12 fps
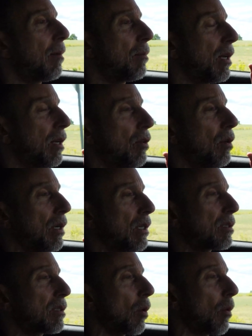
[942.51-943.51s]
I'm going to do a
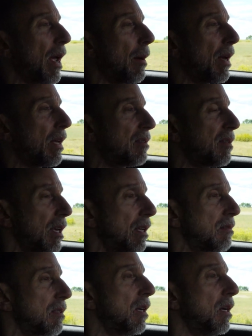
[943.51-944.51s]
ceramic
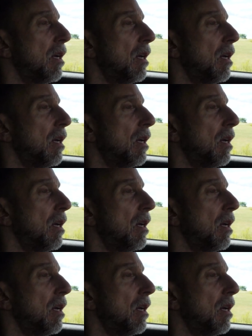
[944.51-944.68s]
tint